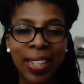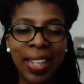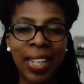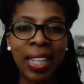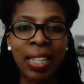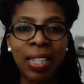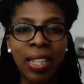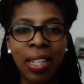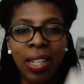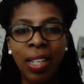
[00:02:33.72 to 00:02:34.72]
and
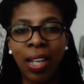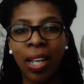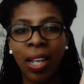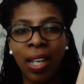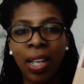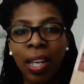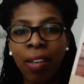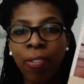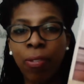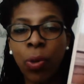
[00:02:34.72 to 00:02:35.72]
the
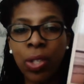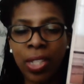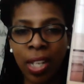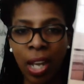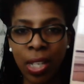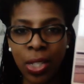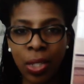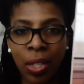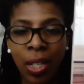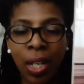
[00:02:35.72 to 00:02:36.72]
A4
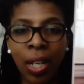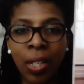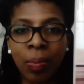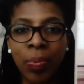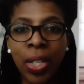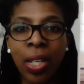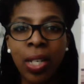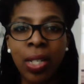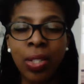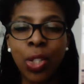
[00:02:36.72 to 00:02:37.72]
size
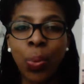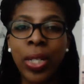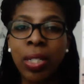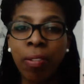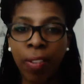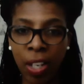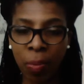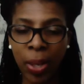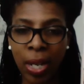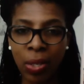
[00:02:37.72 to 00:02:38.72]
is
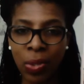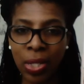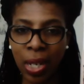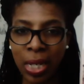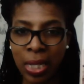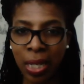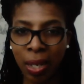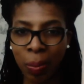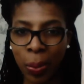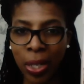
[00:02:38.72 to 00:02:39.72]

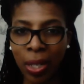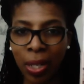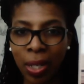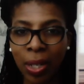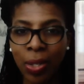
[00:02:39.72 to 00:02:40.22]
£25.99p.